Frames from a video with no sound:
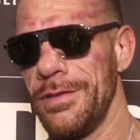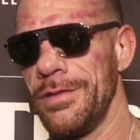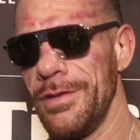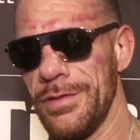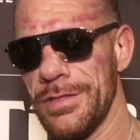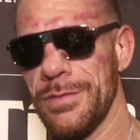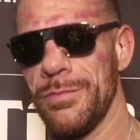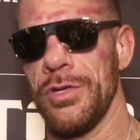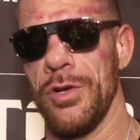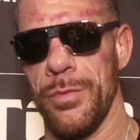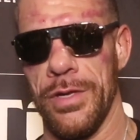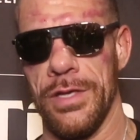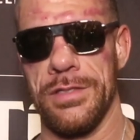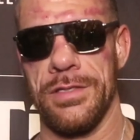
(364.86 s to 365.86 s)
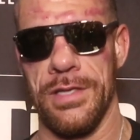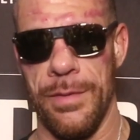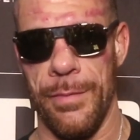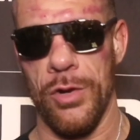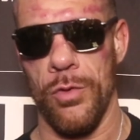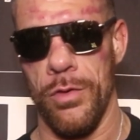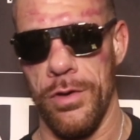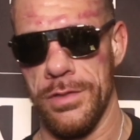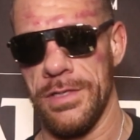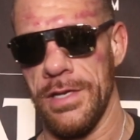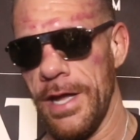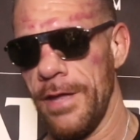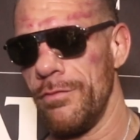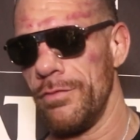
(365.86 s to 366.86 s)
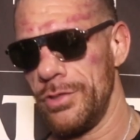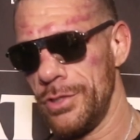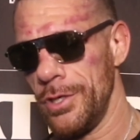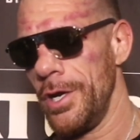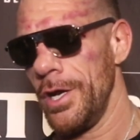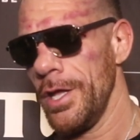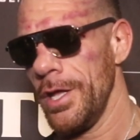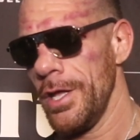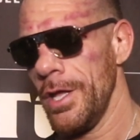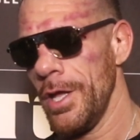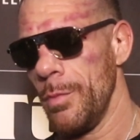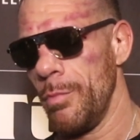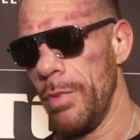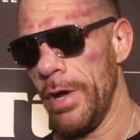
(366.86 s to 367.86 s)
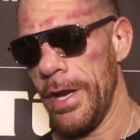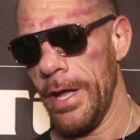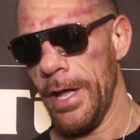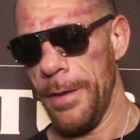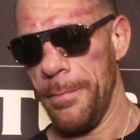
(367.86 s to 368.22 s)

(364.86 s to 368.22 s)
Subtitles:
There's some Europeans in my corner tonight for sure. But,